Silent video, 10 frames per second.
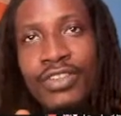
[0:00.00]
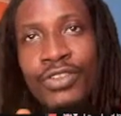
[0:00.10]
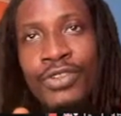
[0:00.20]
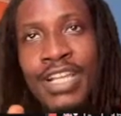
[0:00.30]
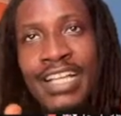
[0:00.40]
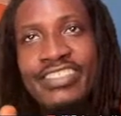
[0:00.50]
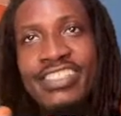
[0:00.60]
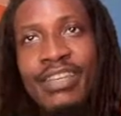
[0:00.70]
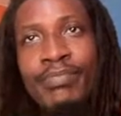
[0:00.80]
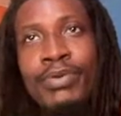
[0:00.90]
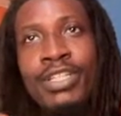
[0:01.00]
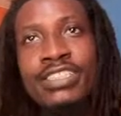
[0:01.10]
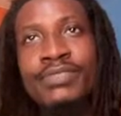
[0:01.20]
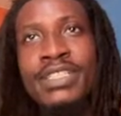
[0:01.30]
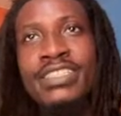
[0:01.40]
you can see a
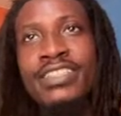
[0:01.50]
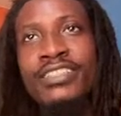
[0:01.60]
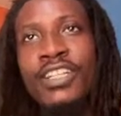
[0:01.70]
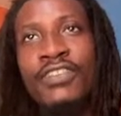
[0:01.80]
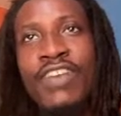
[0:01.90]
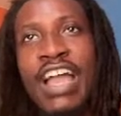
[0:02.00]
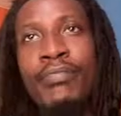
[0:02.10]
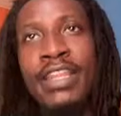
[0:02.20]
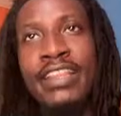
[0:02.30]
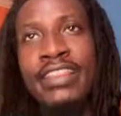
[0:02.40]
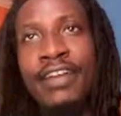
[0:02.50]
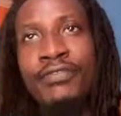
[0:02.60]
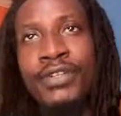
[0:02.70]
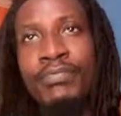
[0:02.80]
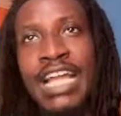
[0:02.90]
bullish BTC on the 5 minute time
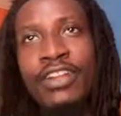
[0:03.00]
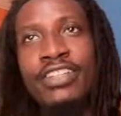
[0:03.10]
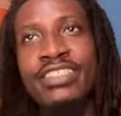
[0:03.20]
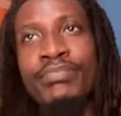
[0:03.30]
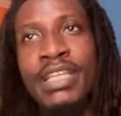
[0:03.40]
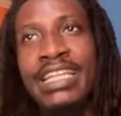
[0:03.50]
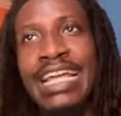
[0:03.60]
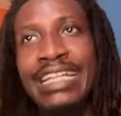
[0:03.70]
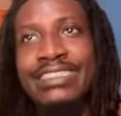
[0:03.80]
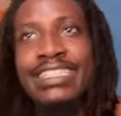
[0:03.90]
frame. That doesn't mean that